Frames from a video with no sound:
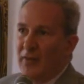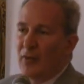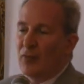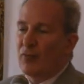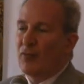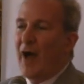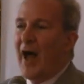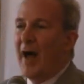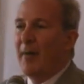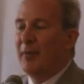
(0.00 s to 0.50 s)
They're
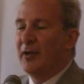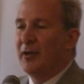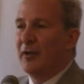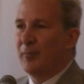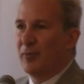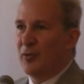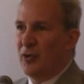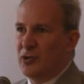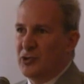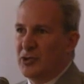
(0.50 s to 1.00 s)
robbing the
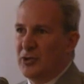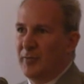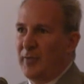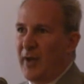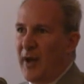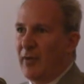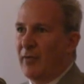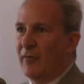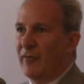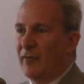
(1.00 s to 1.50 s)
purchasing
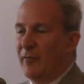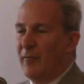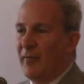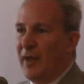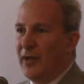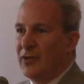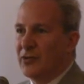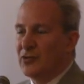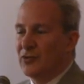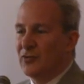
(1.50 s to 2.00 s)
power from
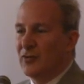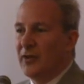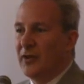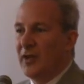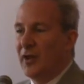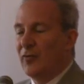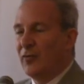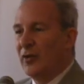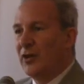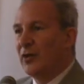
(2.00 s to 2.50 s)
Main
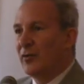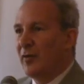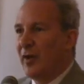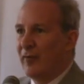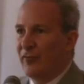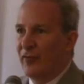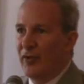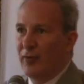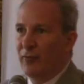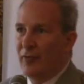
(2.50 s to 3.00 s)
Street and
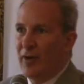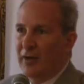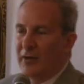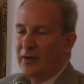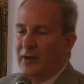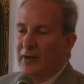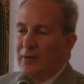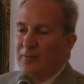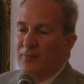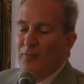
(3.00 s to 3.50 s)

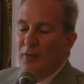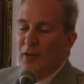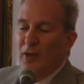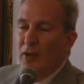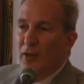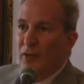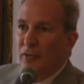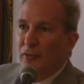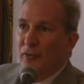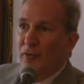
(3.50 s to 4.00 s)
redirecting it
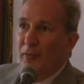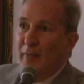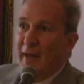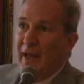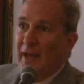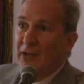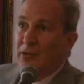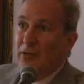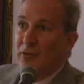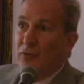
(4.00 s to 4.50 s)
through the
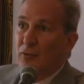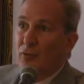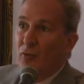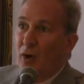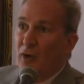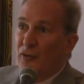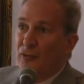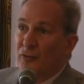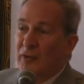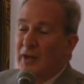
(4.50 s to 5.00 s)
banks and through
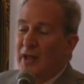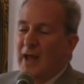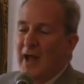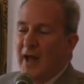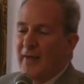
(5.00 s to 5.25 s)
Wall Street.